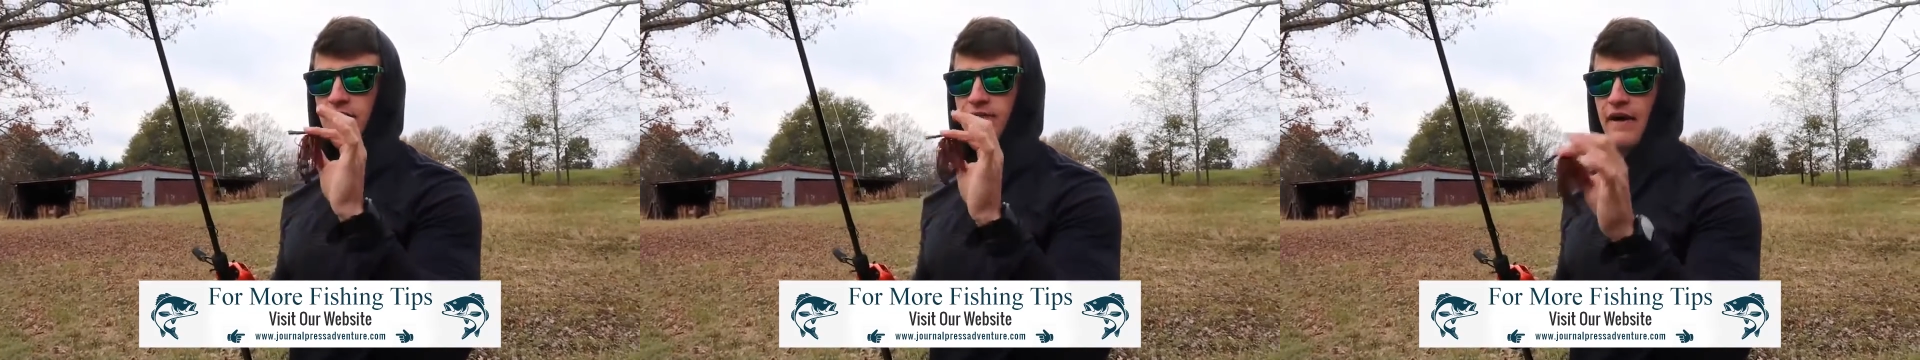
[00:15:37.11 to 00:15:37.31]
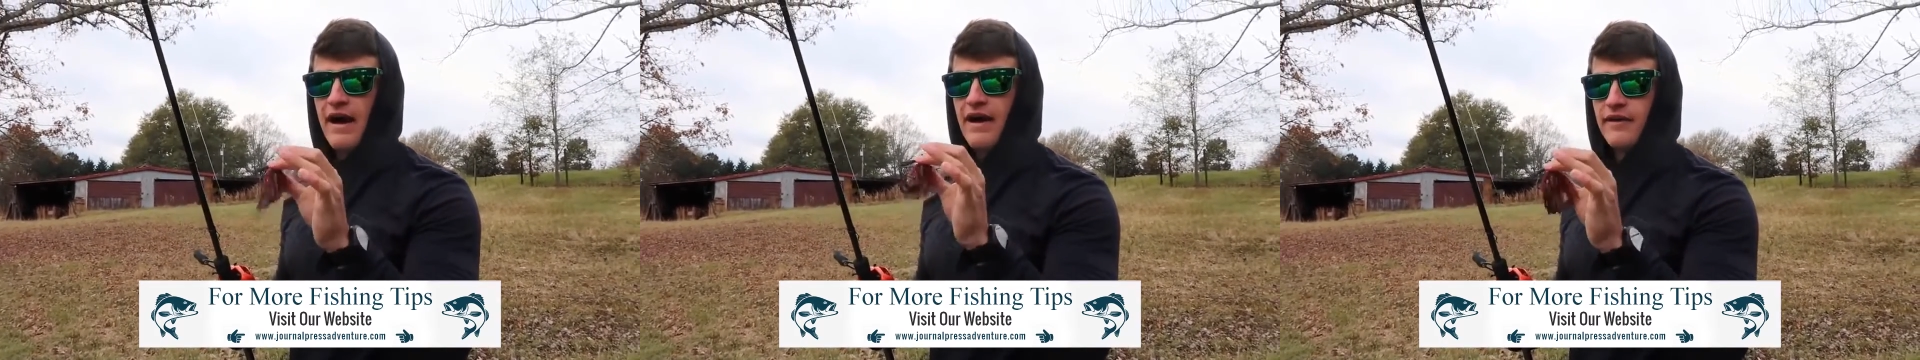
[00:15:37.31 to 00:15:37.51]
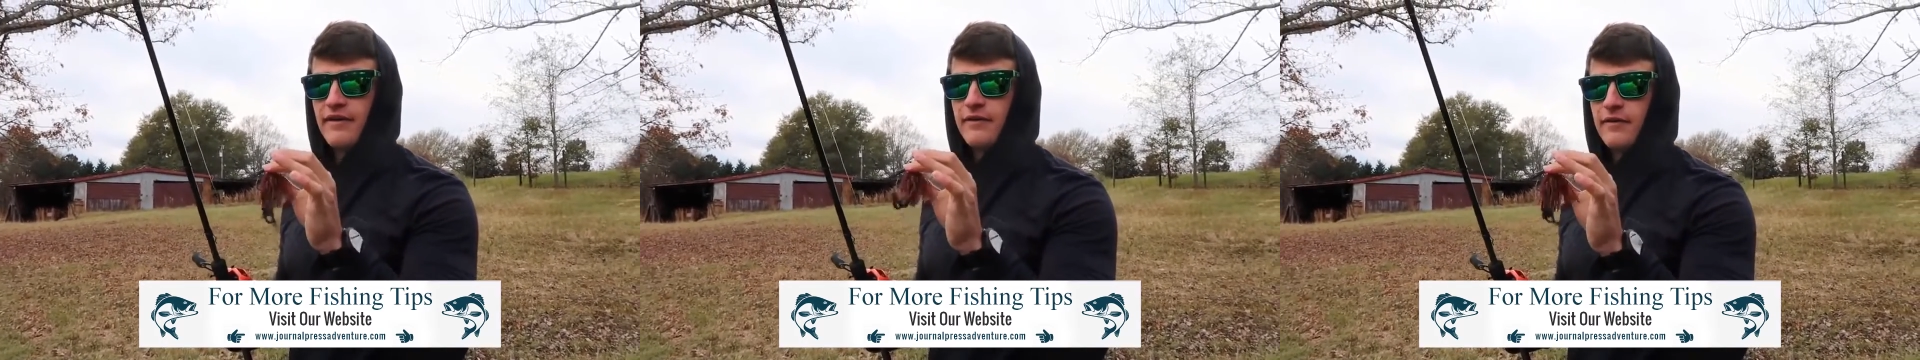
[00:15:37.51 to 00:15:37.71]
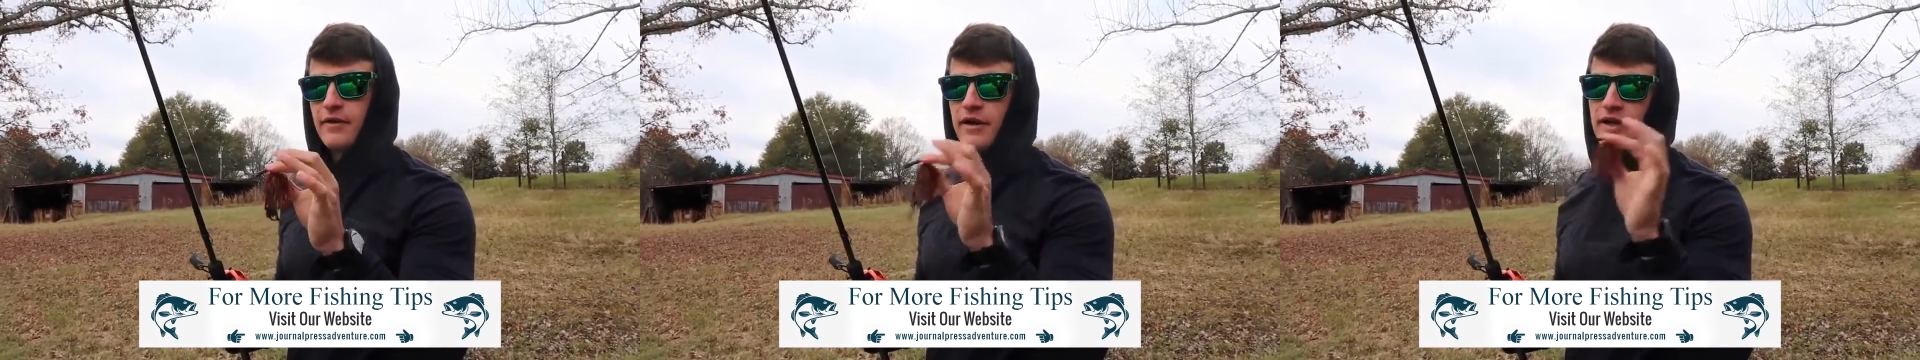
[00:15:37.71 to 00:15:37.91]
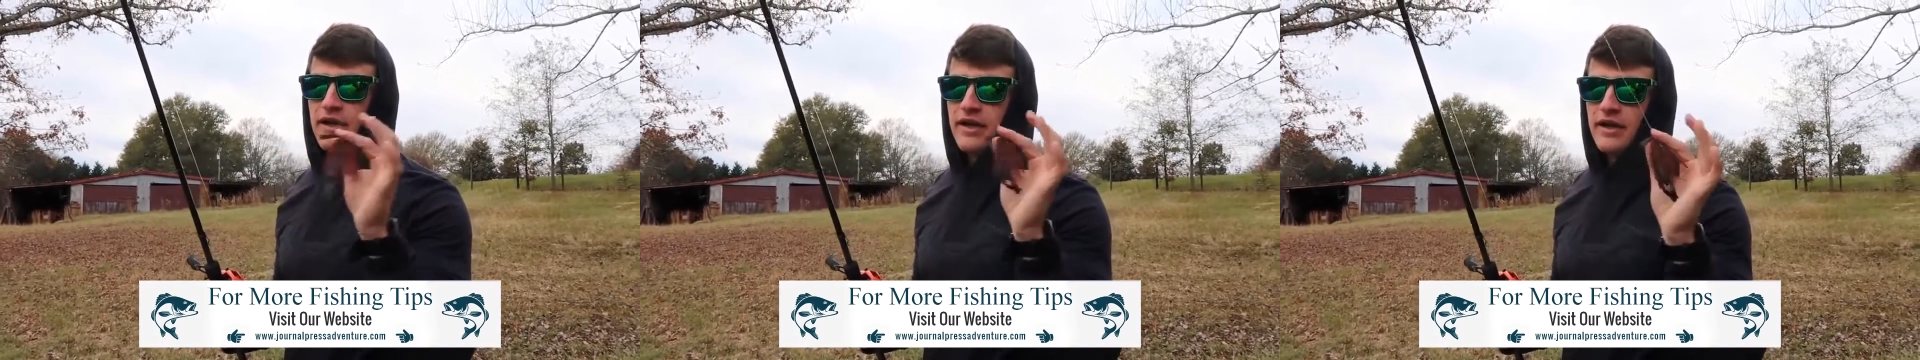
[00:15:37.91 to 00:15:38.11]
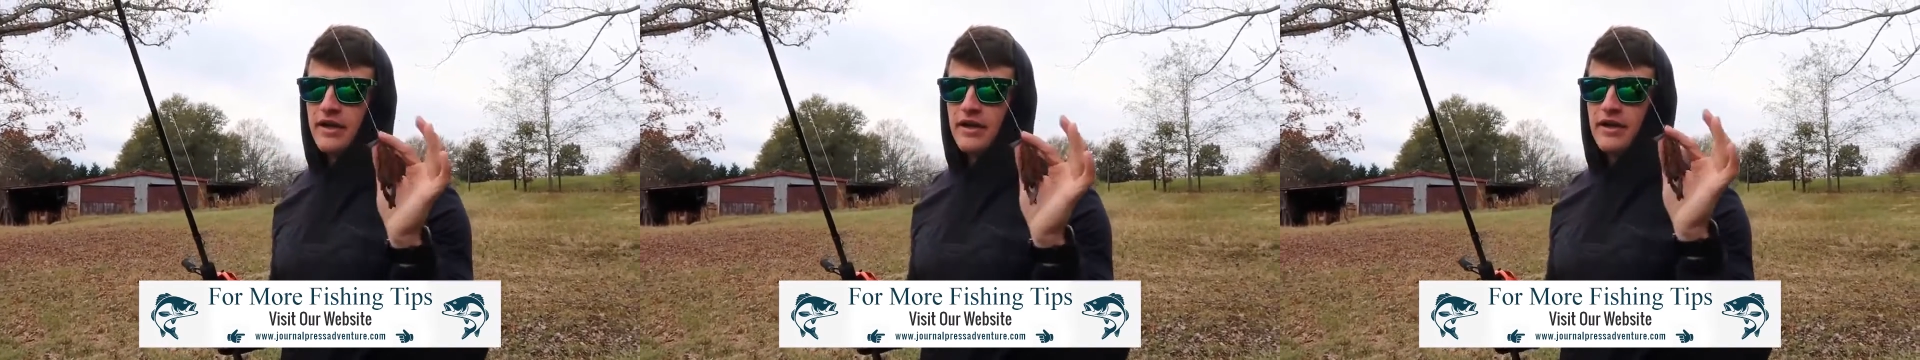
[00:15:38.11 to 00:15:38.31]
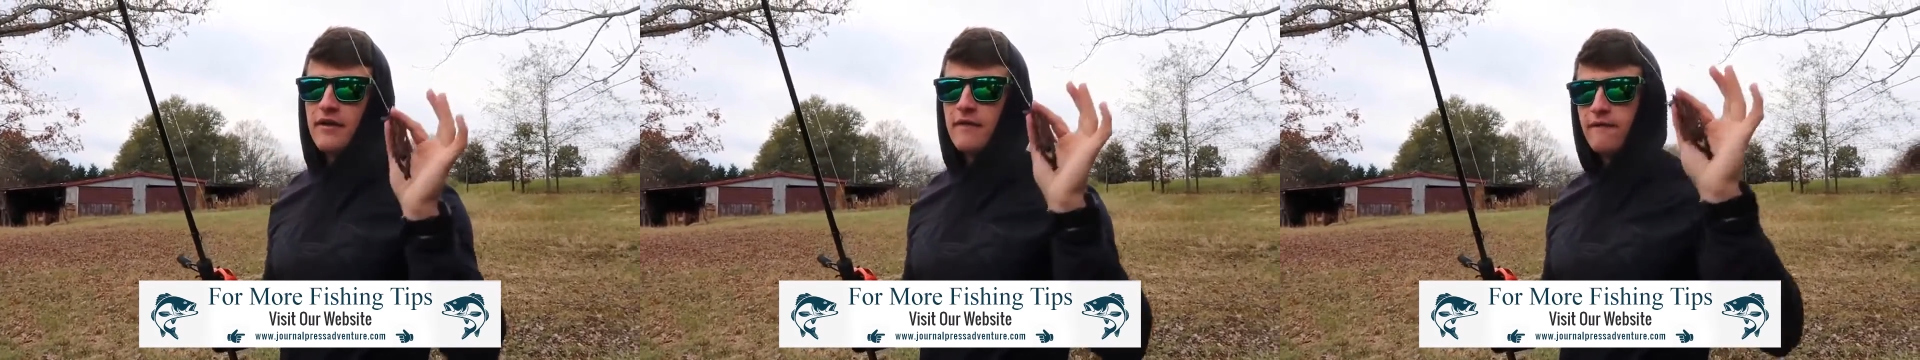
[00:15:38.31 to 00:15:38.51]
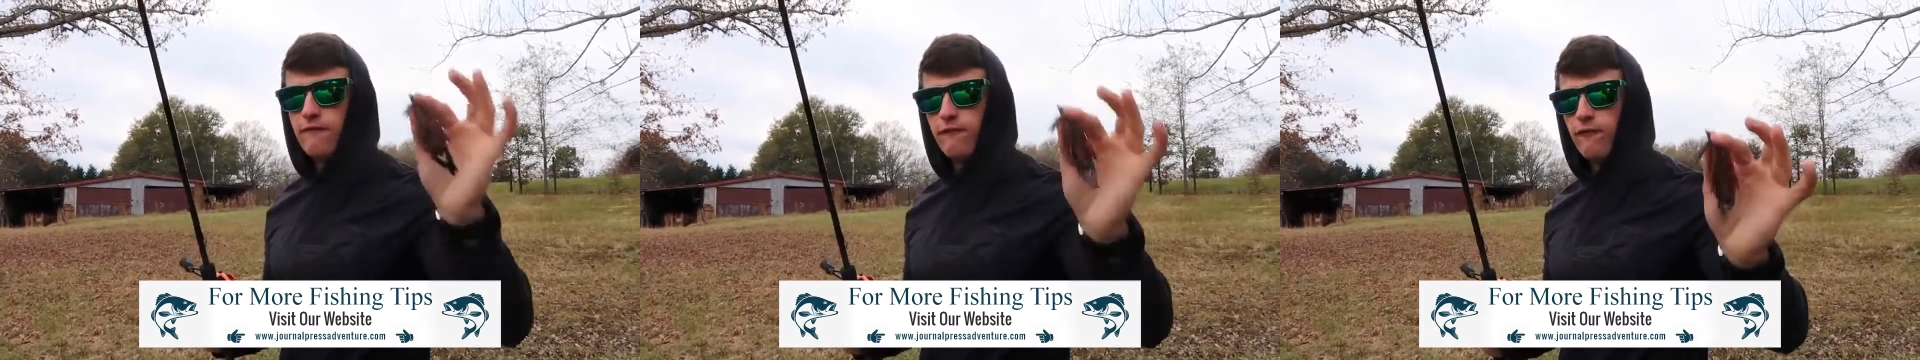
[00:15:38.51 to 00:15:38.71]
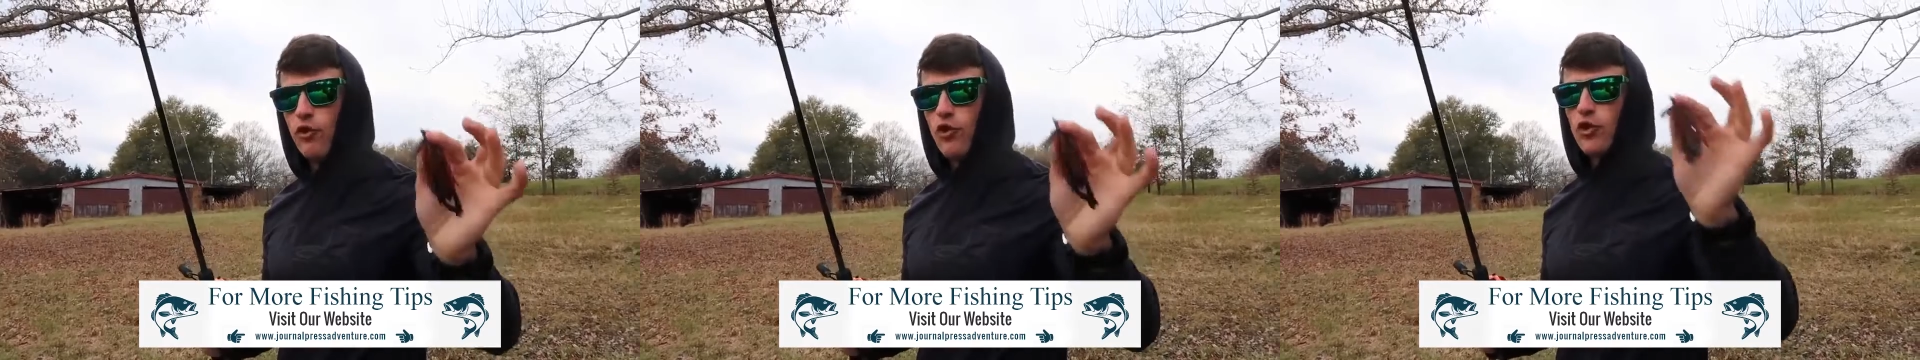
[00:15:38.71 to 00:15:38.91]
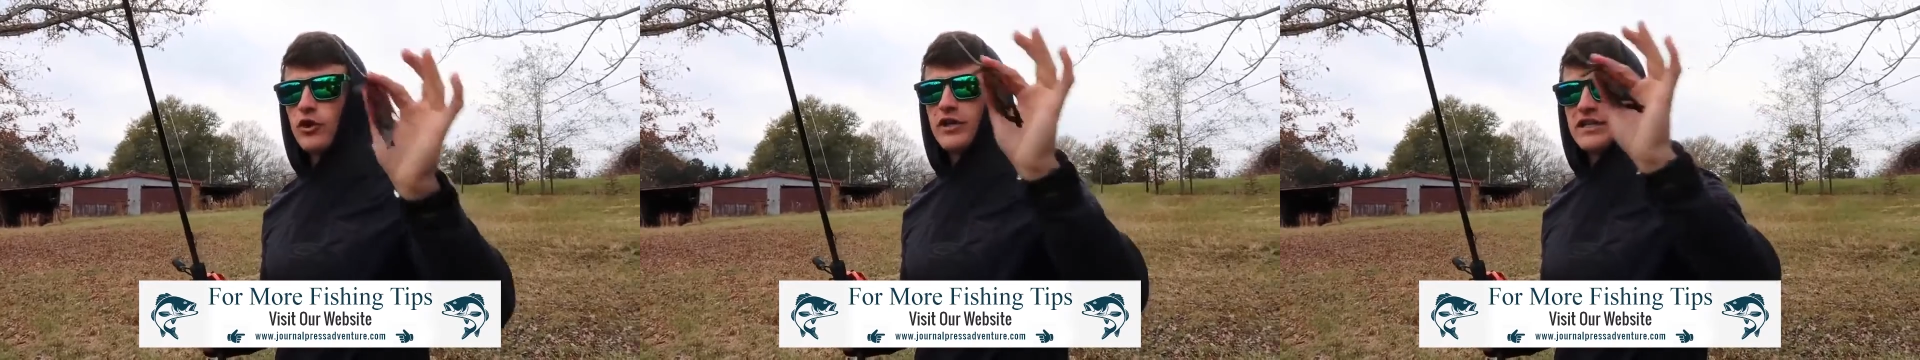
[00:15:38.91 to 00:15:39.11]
4